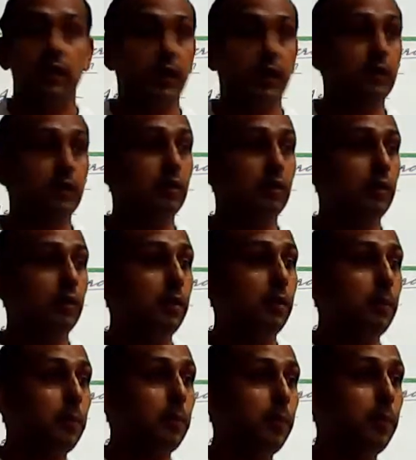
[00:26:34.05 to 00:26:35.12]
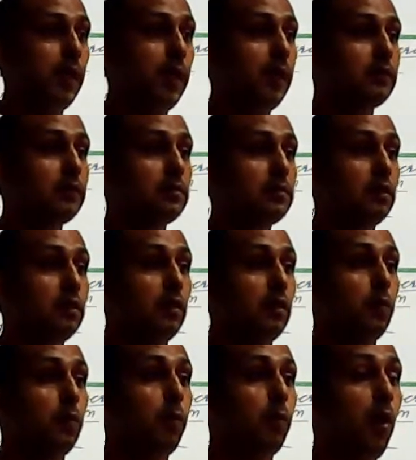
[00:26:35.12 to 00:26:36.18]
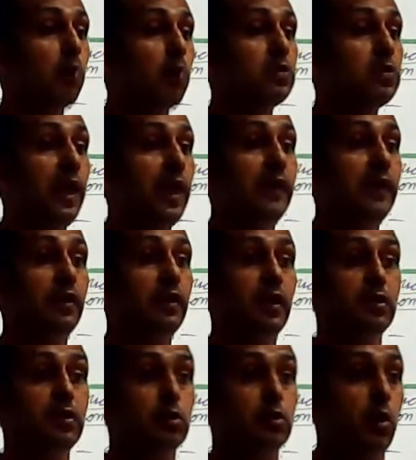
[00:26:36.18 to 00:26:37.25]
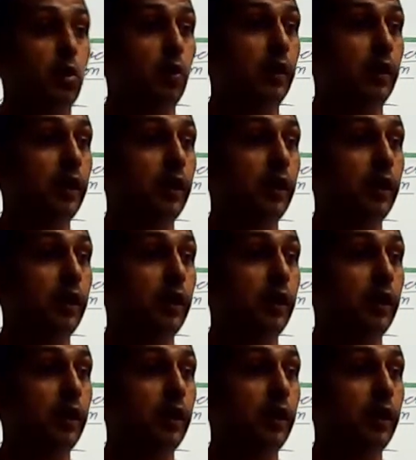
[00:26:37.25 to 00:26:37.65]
It makes bones and teeth strong.